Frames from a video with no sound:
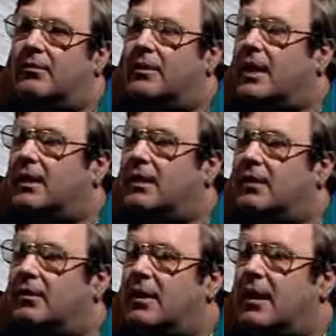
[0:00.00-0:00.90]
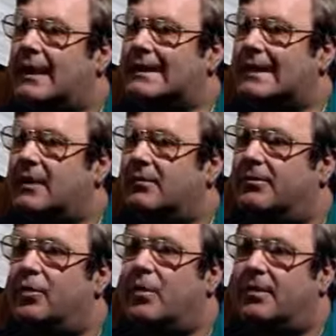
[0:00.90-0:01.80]
1918
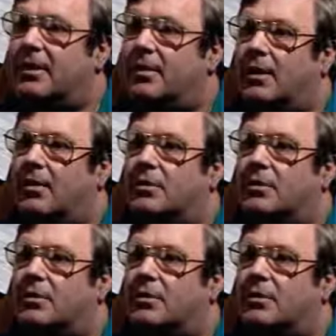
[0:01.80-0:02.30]
flu epidemic,